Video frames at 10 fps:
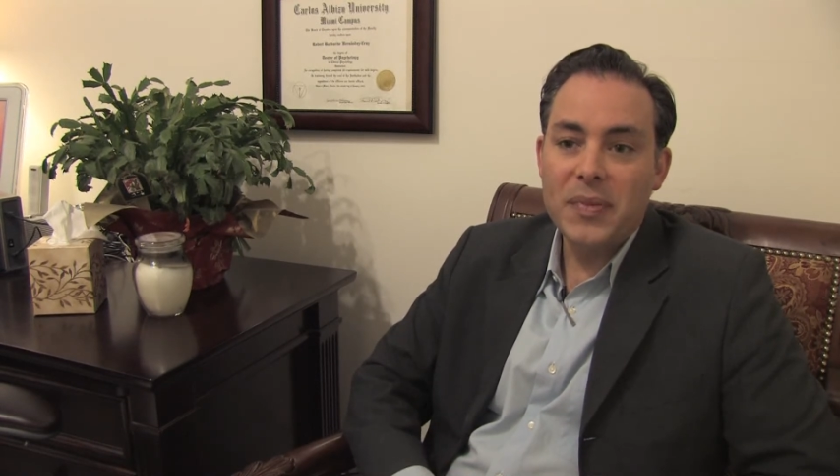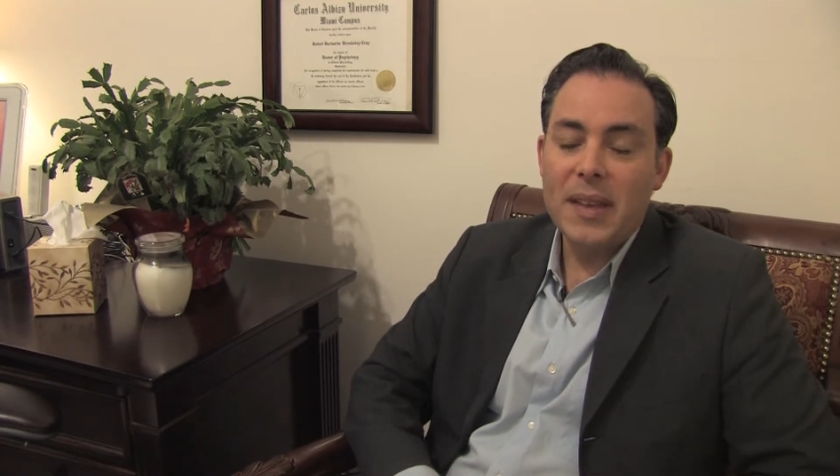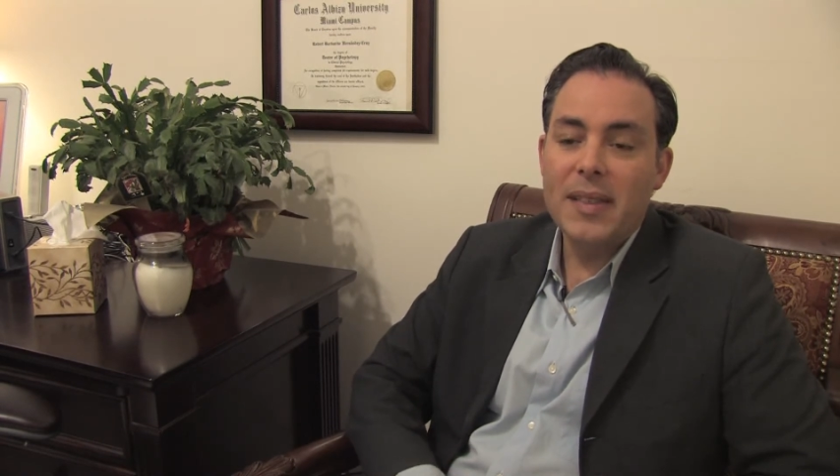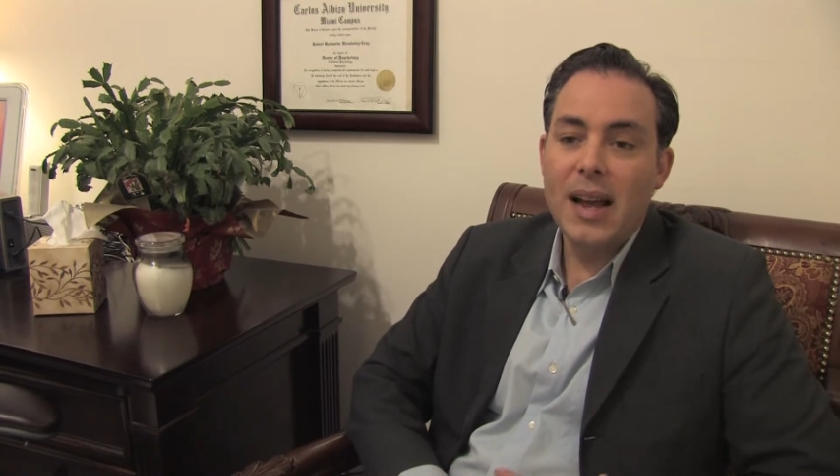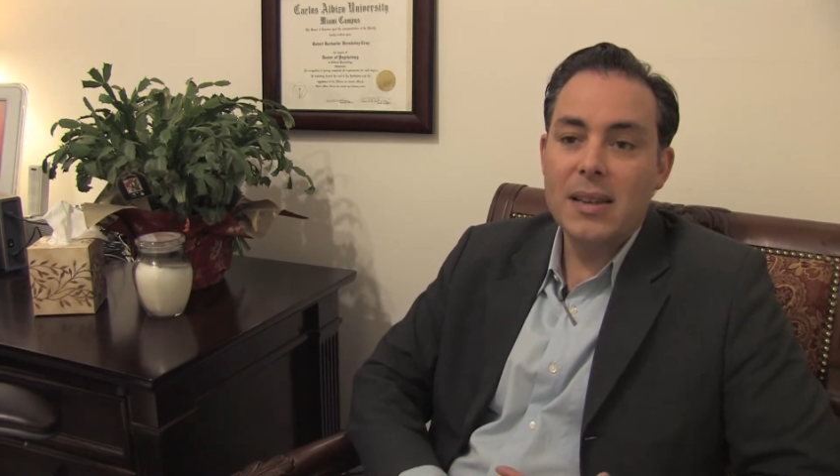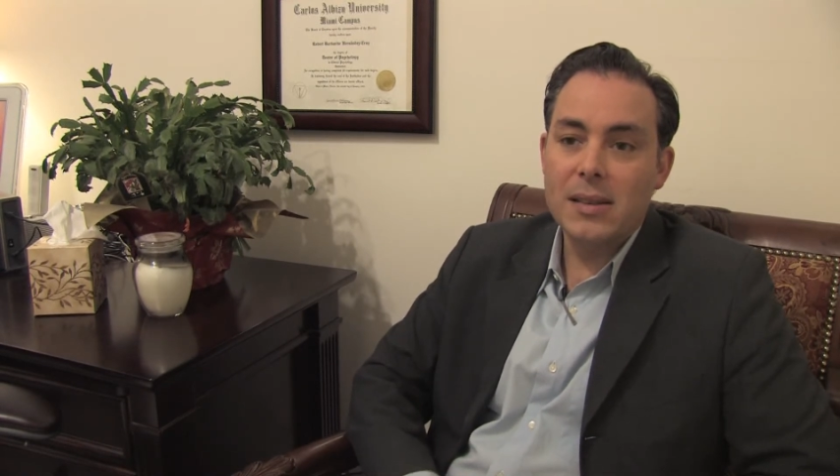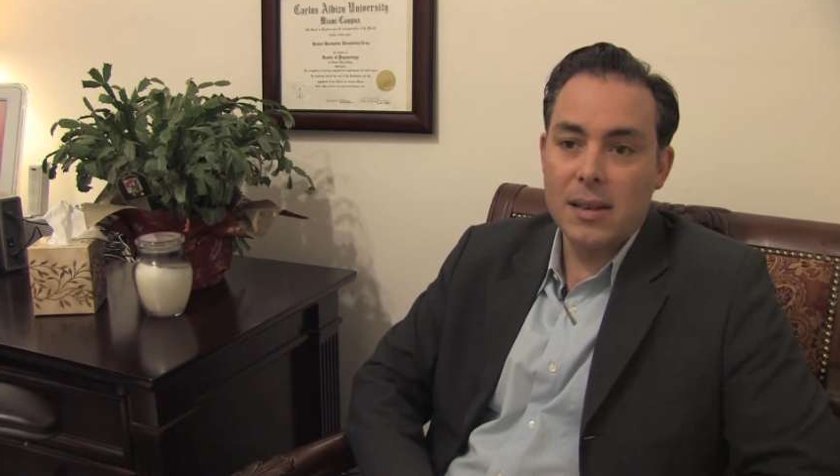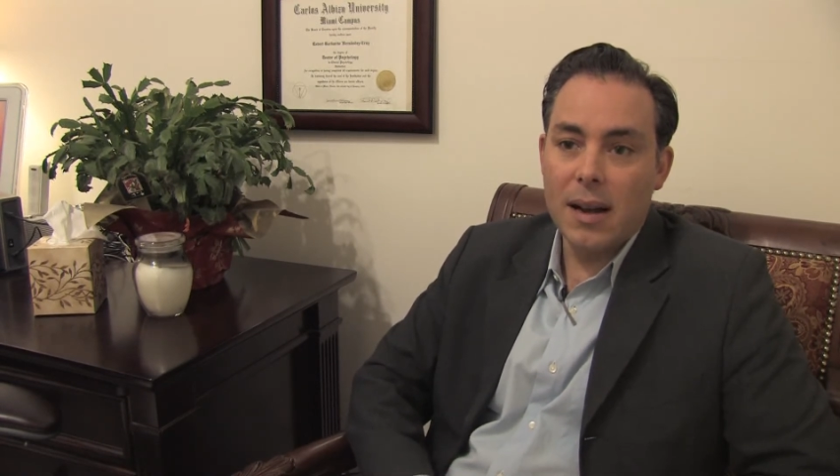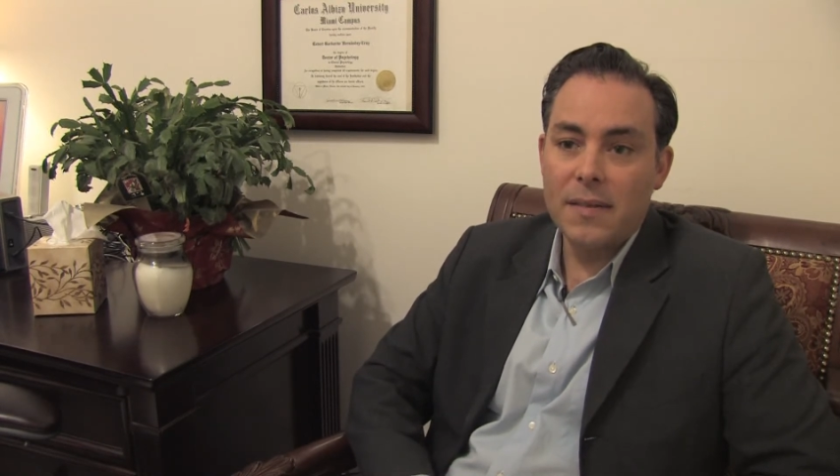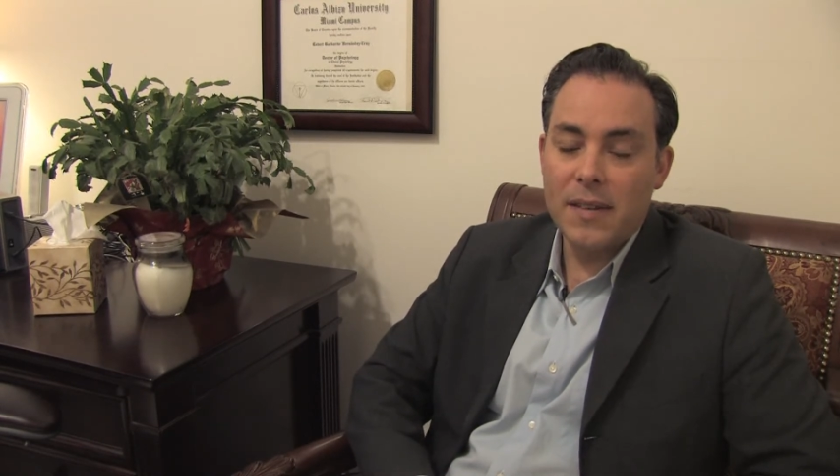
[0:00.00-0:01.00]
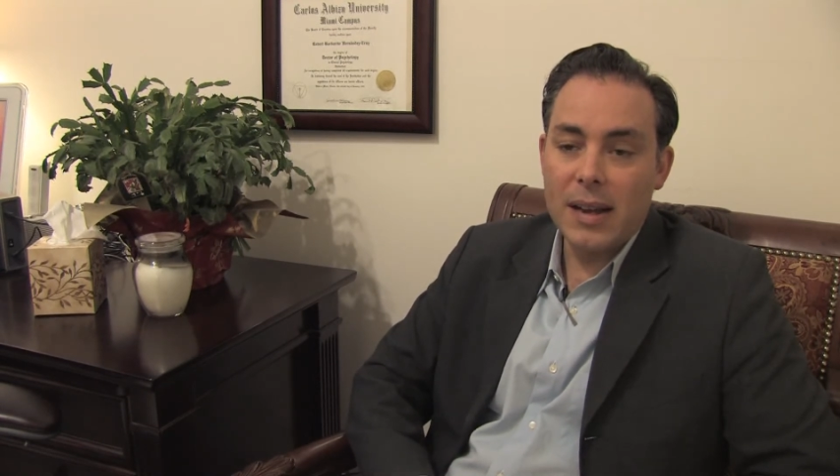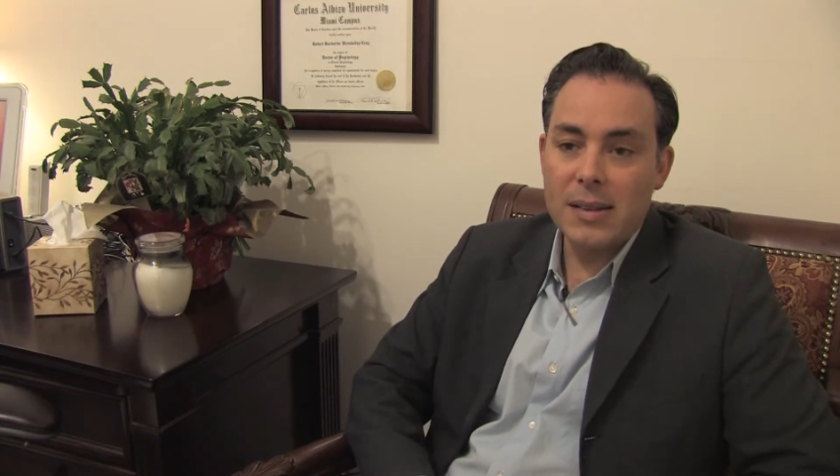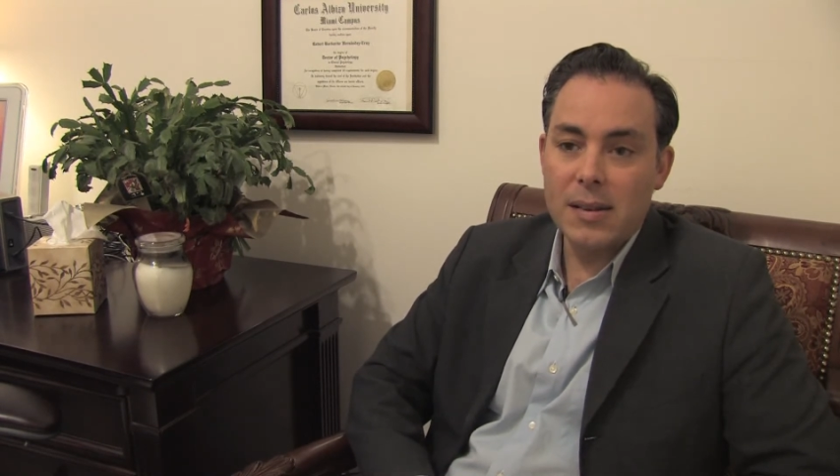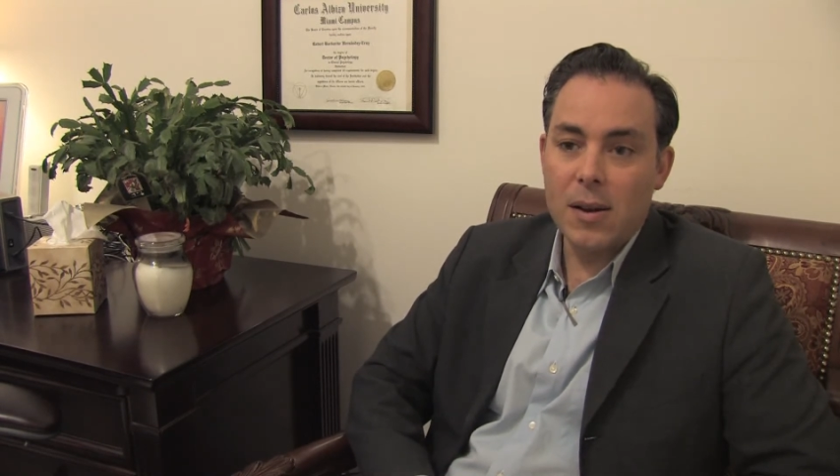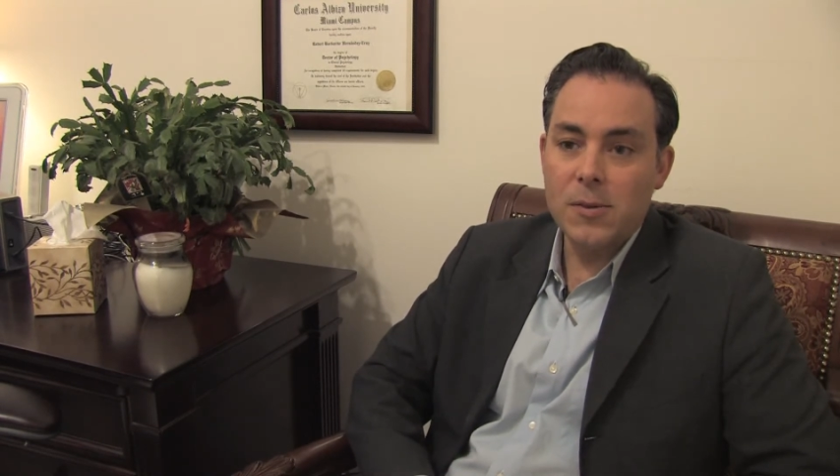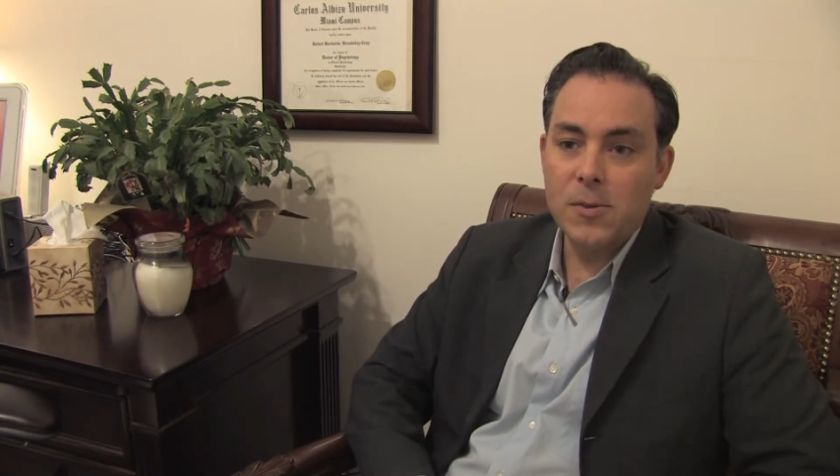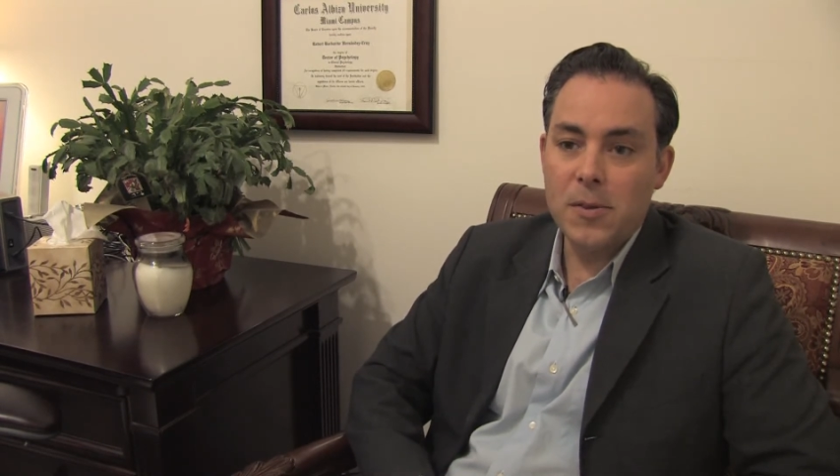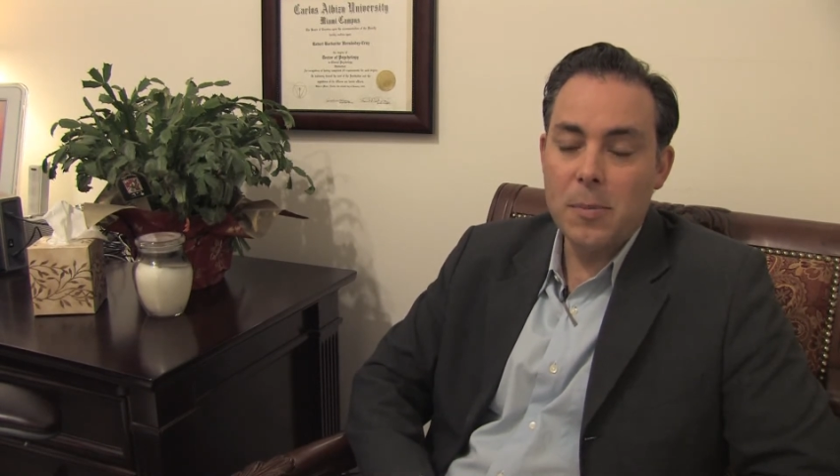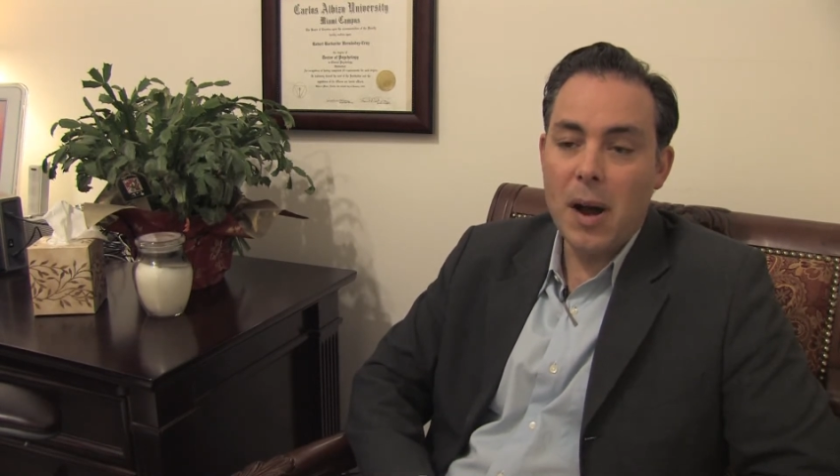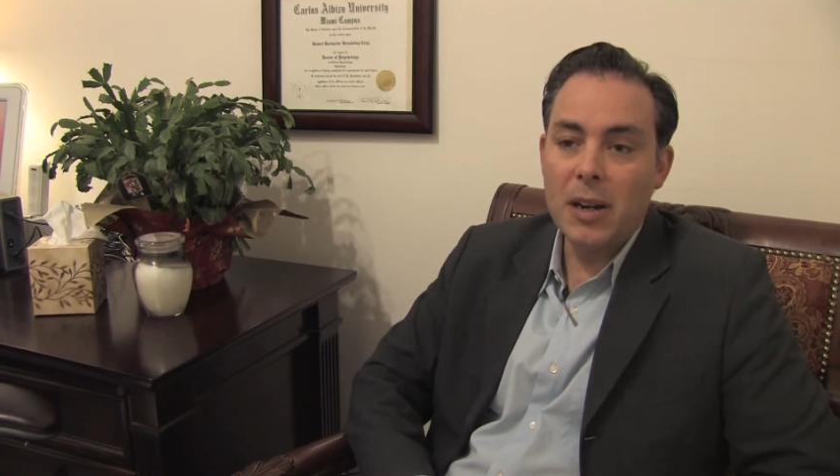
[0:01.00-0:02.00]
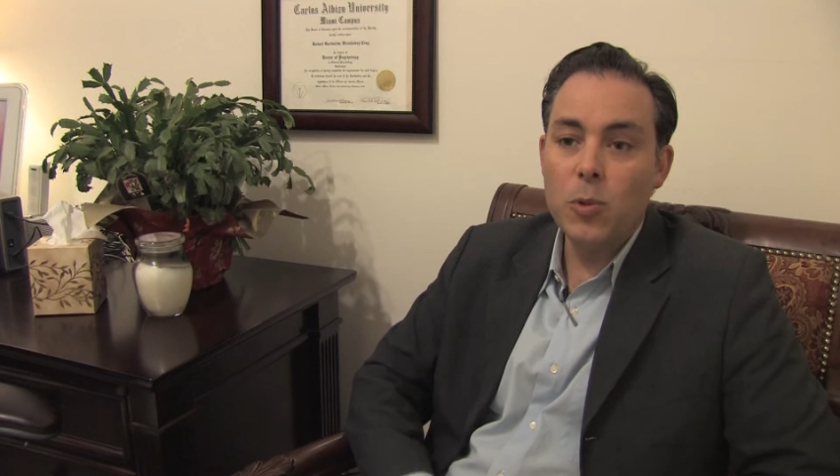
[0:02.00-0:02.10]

that affects also the body,